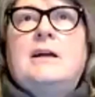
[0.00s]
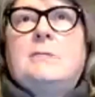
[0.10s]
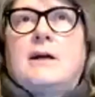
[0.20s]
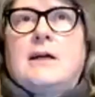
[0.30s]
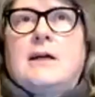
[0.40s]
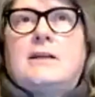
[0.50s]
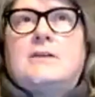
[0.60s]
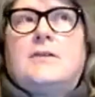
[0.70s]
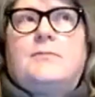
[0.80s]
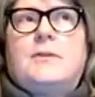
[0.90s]
mind
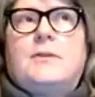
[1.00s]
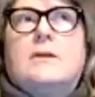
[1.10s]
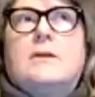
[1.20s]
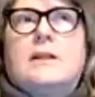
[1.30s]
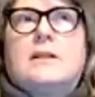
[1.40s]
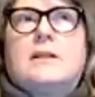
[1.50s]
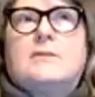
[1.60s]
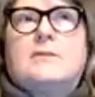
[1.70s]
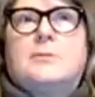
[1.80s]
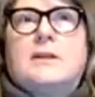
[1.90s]
for the last couple
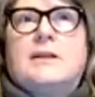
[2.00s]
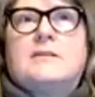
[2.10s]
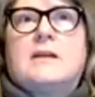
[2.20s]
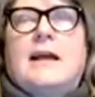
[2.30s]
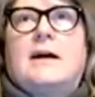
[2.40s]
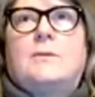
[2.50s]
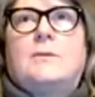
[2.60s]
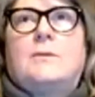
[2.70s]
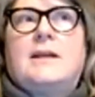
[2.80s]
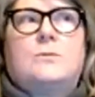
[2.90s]
of weeks on how
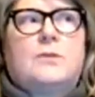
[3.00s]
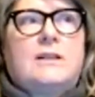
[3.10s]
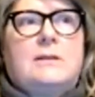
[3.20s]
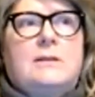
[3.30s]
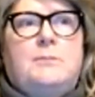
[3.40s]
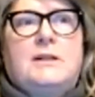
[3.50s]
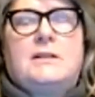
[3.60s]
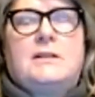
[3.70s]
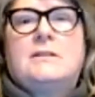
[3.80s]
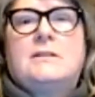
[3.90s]
we can really
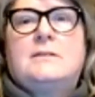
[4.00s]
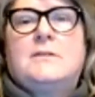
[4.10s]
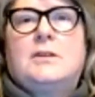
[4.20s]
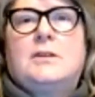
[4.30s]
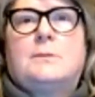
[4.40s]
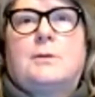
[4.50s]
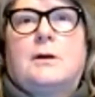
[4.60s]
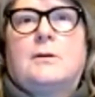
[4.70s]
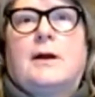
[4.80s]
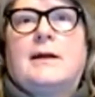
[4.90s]
build the
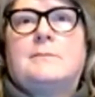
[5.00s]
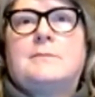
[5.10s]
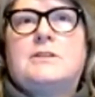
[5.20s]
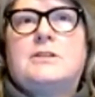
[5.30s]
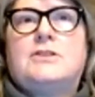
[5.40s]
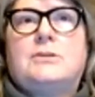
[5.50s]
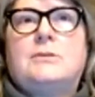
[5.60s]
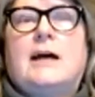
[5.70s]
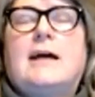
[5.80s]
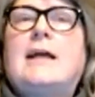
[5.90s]
program to
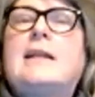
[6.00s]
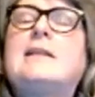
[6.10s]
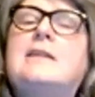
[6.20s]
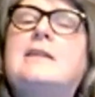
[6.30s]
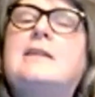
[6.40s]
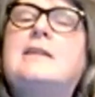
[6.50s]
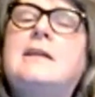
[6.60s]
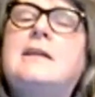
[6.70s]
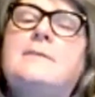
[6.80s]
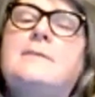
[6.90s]
do that. And I
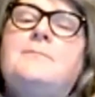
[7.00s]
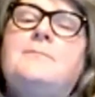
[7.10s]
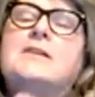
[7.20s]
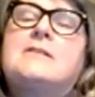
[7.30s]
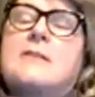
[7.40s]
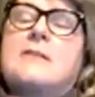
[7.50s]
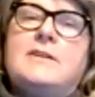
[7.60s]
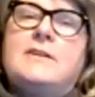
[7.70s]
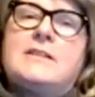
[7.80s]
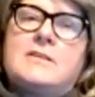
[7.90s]
think some
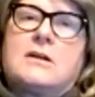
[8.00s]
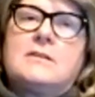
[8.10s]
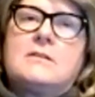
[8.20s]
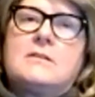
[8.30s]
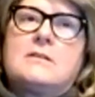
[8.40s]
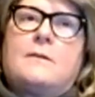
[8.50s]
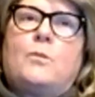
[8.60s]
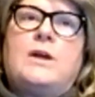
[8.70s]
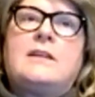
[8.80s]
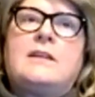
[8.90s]
of it starts
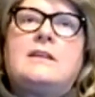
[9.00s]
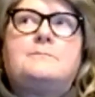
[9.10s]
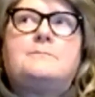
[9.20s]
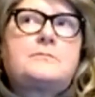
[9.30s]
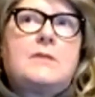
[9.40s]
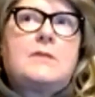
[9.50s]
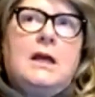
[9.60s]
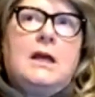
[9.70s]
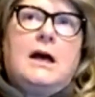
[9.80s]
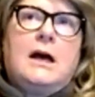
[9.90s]
with
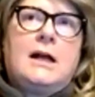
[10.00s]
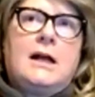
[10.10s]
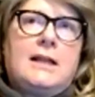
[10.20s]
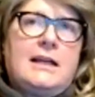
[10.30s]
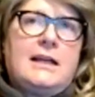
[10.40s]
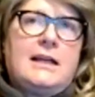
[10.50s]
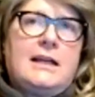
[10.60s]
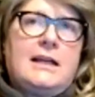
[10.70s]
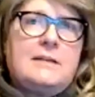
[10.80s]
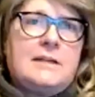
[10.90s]

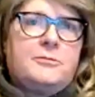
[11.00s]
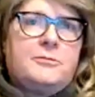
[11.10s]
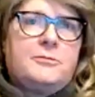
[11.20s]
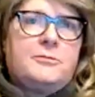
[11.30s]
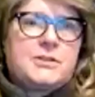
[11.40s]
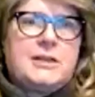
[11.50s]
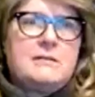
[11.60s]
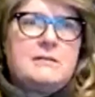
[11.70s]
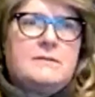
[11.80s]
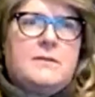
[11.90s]
alignment of
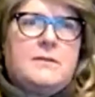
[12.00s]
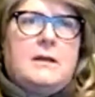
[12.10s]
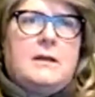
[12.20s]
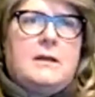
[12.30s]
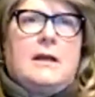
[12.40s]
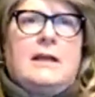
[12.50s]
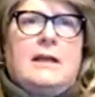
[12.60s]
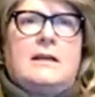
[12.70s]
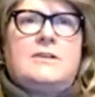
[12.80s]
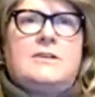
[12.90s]
personas
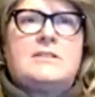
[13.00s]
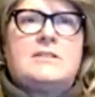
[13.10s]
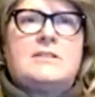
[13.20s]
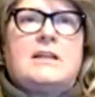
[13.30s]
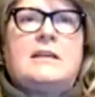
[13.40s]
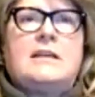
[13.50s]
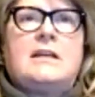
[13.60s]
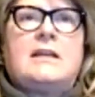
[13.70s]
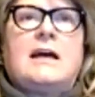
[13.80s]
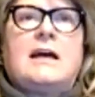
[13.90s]
and
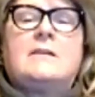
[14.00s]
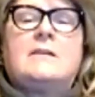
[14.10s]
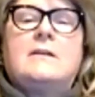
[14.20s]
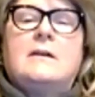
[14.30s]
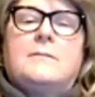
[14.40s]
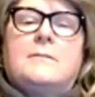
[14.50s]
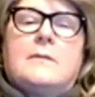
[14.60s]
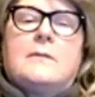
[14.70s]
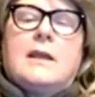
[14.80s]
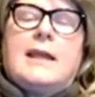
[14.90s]
understanding that
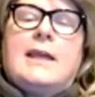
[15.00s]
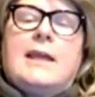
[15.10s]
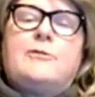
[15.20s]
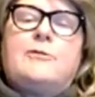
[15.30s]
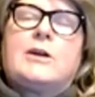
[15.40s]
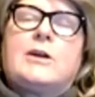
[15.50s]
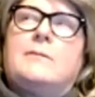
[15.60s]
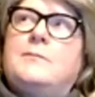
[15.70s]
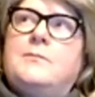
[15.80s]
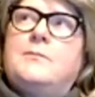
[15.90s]

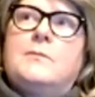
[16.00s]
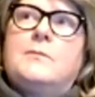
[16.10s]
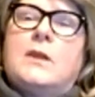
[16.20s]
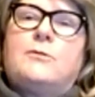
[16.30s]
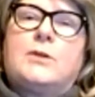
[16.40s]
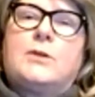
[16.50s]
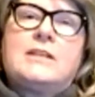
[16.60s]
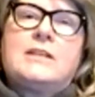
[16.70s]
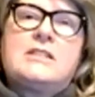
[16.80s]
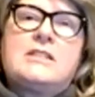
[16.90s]
if we're
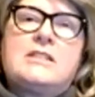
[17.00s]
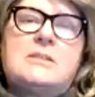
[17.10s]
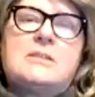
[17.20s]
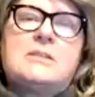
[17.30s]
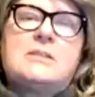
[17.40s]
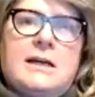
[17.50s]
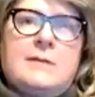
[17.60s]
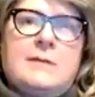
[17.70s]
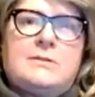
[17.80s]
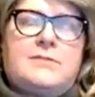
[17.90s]
if we're going to spend
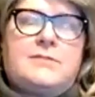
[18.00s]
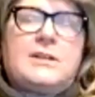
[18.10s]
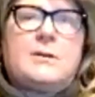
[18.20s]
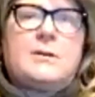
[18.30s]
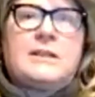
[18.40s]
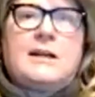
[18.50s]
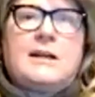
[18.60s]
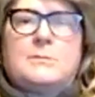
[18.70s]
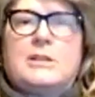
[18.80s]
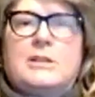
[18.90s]
the time to figure out what
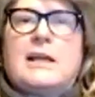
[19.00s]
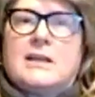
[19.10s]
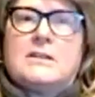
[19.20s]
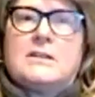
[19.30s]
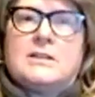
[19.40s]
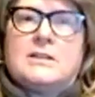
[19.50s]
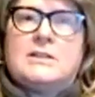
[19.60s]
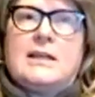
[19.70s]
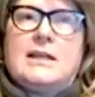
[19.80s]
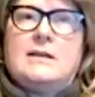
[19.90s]
the customer life
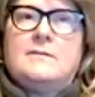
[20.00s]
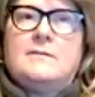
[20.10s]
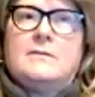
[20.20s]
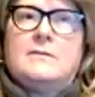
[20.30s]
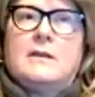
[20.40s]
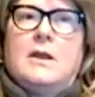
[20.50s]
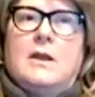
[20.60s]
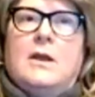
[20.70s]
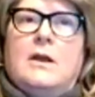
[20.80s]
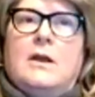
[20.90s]
cycle looks like,
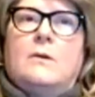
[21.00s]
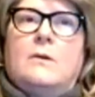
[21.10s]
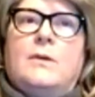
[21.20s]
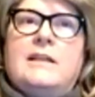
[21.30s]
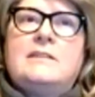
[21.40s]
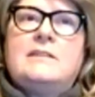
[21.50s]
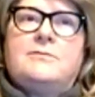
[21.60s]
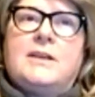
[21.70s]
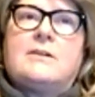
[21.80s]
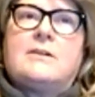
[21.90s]
we
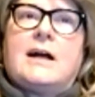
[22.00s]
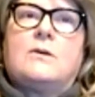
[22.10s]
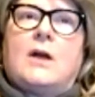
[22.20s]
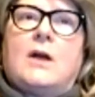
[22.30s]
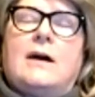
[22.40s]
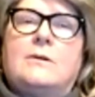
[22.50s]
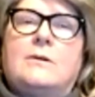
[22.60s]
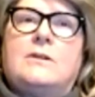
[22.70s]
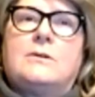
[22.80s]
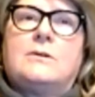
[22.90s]
need to figure out
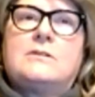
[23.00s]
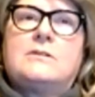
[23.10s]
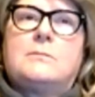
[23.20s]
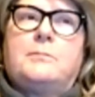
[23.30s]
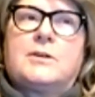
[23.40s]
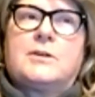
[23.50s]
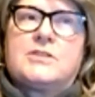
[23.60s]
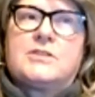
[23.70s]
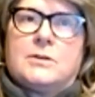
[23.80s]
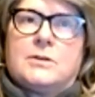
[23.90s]
how those
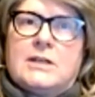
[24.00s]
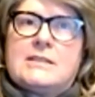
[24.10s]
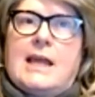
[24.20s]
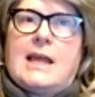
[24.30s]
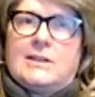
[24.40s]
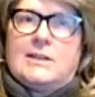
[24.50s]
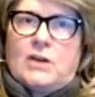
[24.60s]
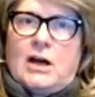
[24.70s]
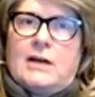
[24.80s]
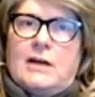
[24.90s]
personas
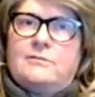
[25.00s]
hand